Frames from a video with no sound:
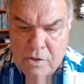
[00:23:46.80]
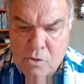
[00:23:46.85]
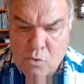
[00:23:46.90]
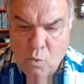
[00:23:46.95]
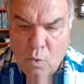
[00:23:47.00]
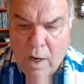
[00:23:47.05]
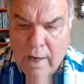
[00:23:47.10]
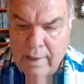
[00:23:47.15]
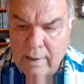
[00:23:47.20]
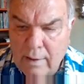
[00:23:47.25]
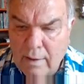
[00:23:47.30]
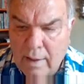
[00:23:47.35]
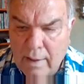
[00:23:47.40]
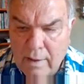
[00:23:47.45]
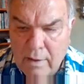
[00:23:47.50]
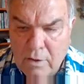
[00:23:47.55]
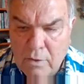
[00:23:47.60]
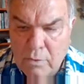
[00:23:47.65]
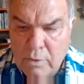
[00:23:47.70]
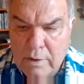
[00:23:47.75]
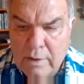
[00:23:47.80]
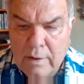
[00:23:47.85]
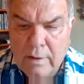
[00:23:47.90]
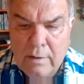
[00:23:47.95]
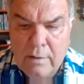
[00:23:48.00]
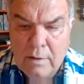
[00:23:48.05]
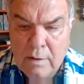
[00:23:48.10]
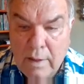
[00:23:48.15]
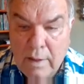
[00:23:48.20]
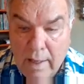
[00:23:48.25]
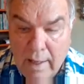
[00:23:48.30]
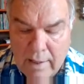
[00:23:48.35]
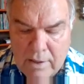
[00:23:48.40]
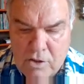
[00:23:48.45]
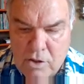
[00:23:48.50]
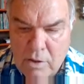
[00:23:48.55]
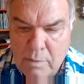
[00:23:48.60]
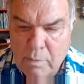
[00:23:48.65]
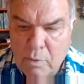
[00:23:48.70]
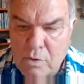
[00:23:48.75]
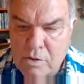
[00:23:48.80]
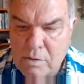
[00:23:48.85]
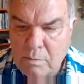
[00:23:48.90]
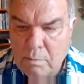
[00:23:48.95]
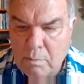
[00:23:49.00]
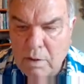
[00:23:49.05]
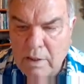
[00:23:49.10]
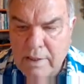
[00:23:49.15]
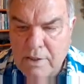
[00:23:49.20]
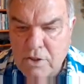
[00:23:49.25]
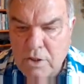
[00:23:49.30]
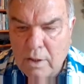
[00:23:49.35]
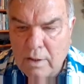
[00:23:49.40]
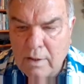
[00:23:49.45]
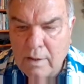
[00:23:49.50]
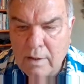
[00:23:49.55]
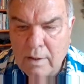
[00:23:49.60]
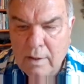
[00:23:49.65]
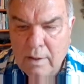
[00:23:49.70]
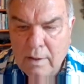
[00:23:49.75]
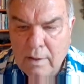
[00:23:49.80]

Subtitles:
white, like you would actually pour some bleach on it,